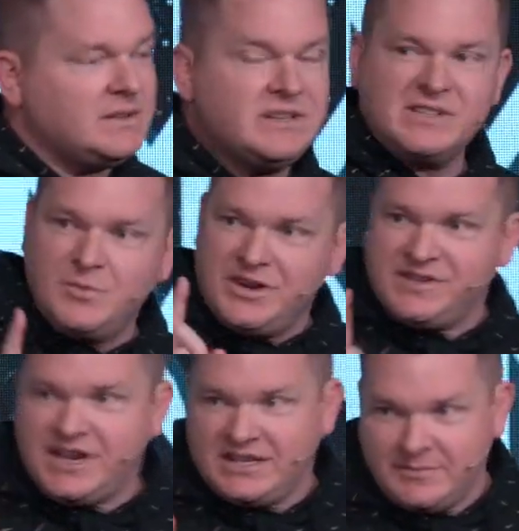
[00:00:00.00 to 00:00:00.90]
Listen to what he
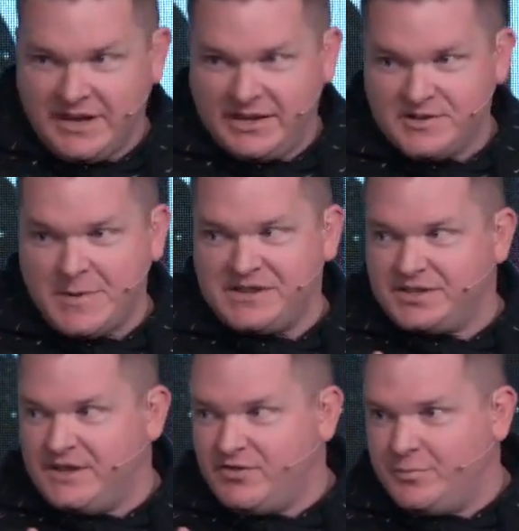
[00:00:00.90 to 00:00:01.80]
said to me,
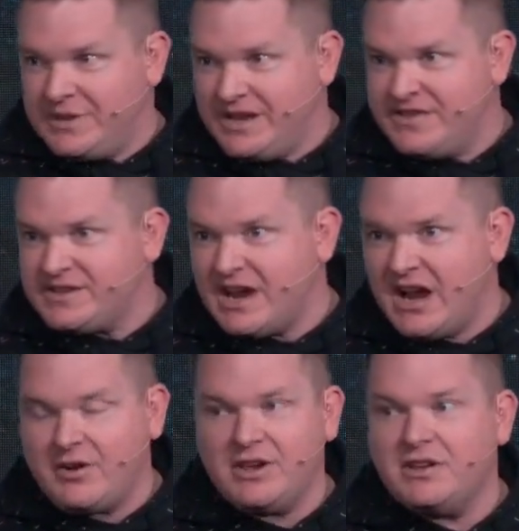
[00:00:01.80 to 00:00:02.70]
especially if you've been in this
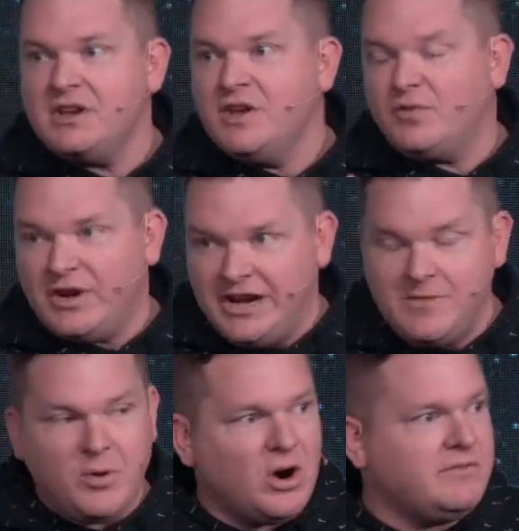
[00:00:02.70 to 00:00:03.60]
area for
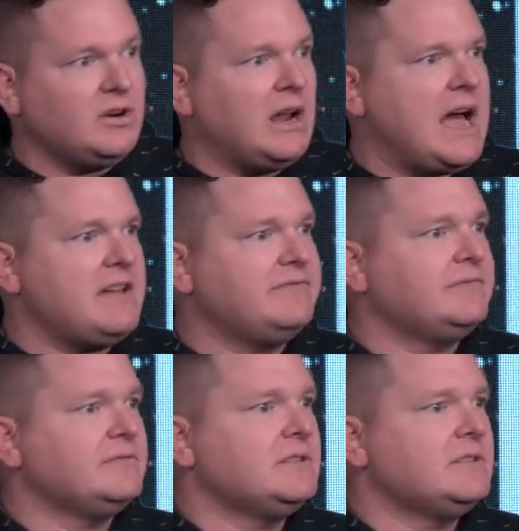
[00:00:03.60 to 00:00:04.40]
any part of your life.